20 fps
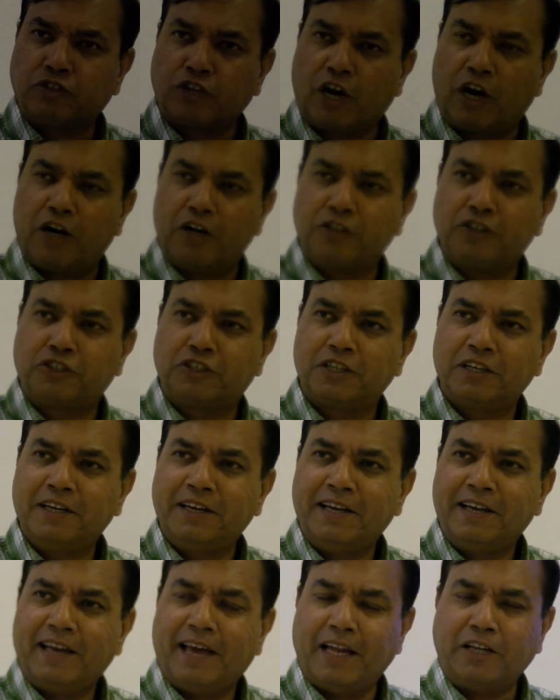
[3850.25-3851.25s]
charge
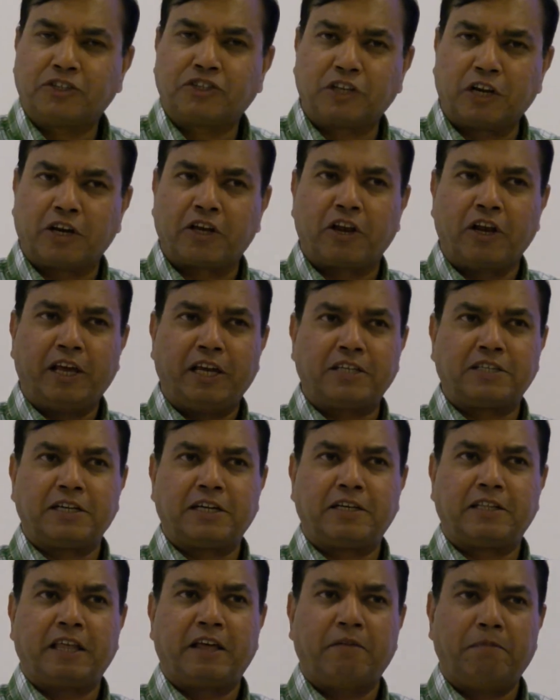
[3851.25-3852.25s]
and circulate
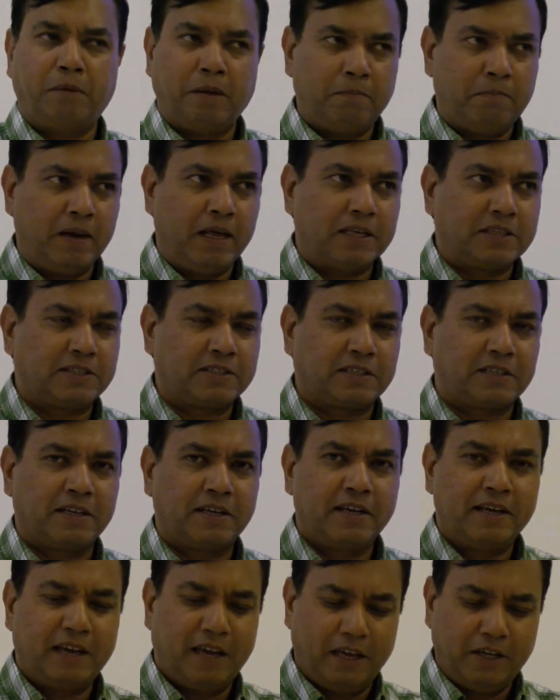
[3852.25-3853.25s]
it. They'll be blessed.
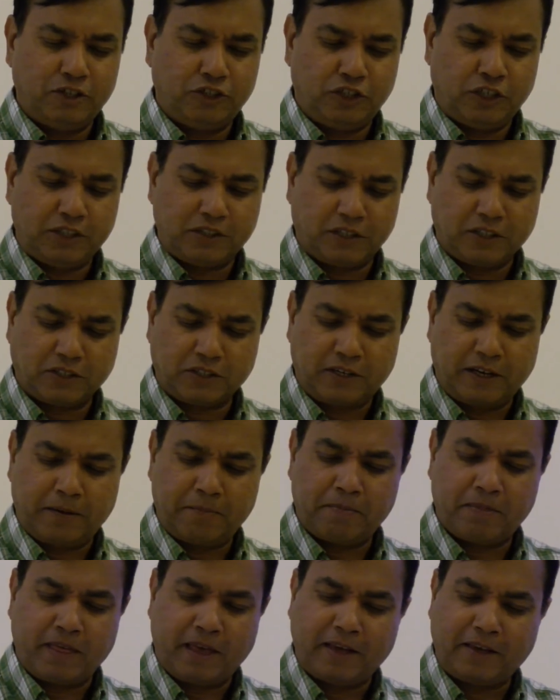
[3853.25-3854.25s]
In Jesus'
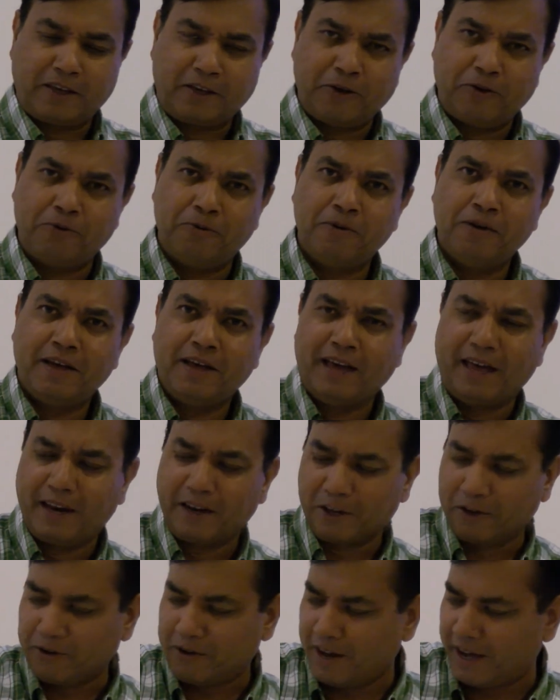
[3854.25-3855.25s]
name. Thank you
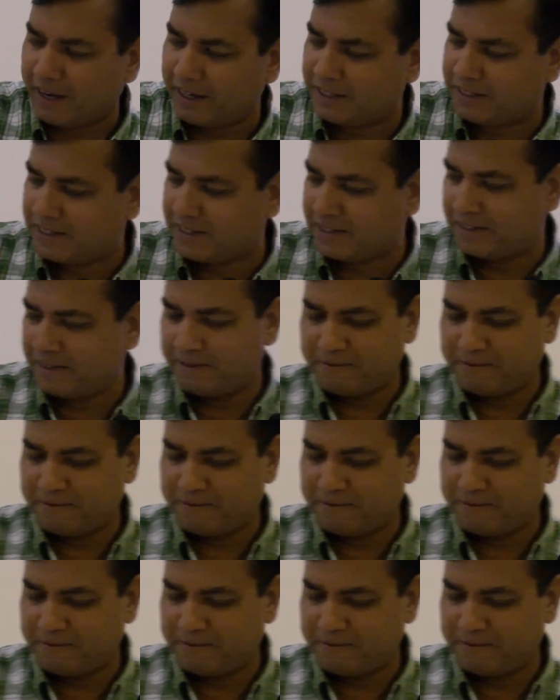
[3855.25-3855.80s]
and good night.